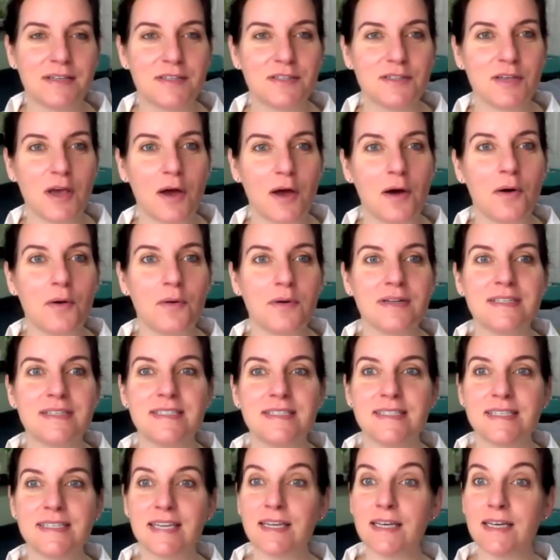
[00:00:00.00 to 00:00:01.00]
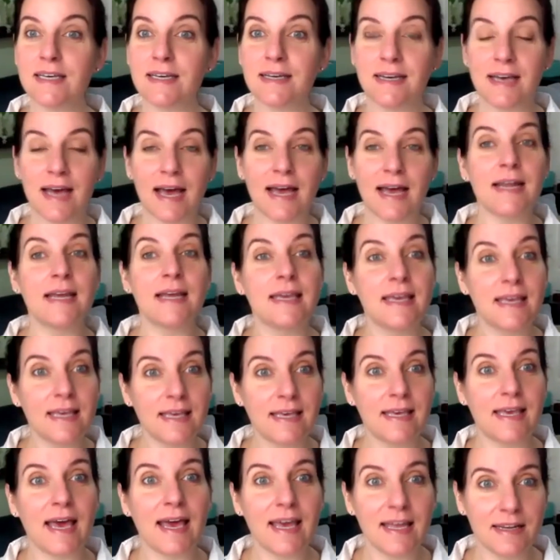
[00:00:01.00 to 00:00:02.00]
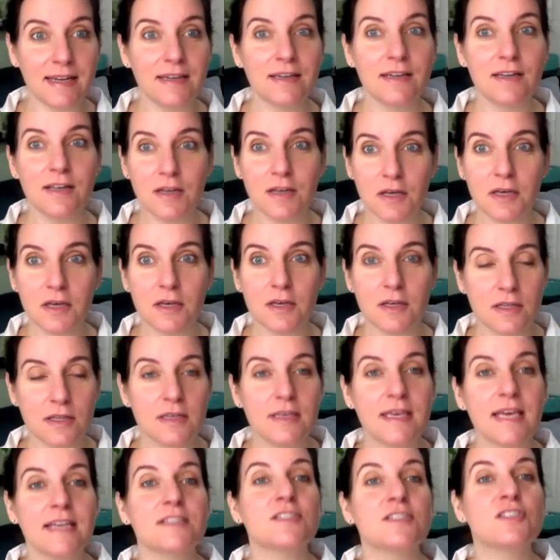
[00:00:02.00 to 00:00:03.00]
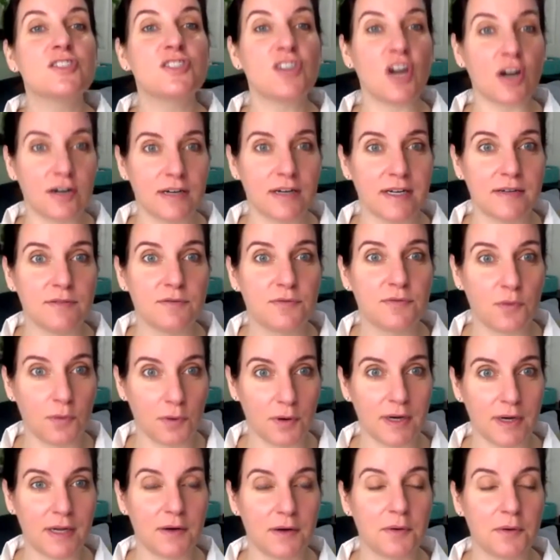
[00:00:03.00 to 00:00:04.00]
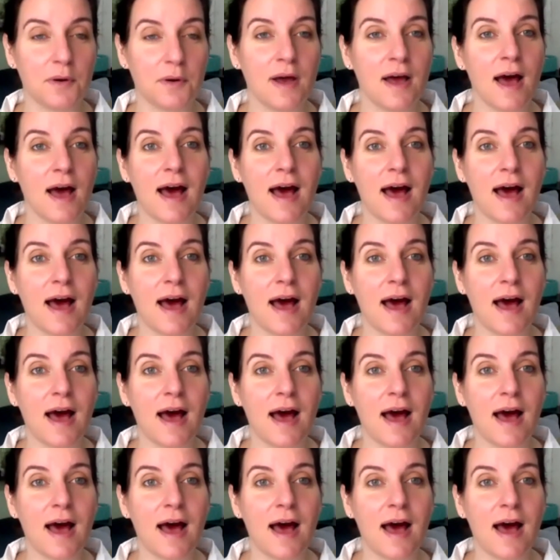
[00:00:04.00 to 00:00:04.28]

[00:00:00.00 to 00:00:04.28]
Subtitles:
So to kind of get started for you,